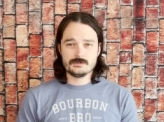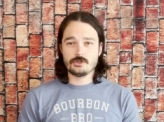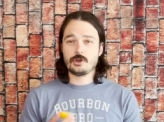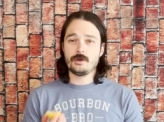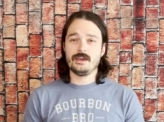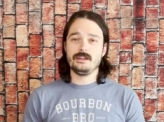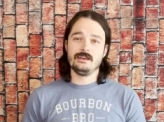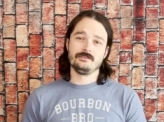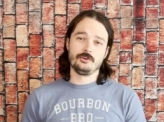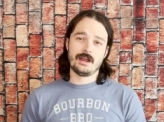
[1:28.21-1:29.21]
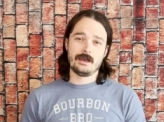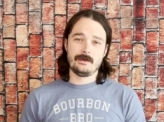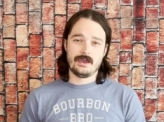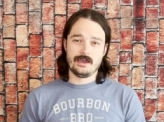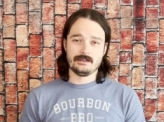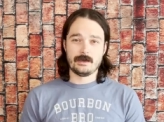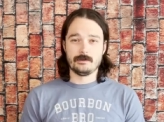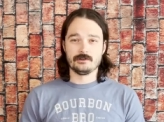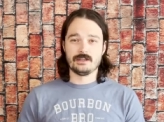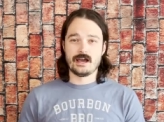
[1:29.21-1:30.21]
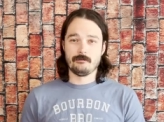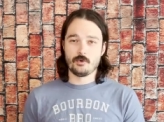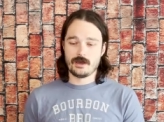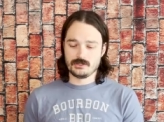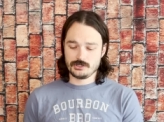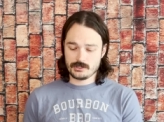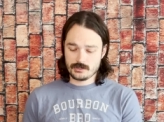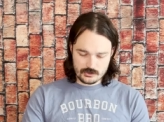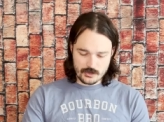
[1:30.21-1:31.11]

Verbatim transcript: So go ahead and grab a lemon or lime wedge,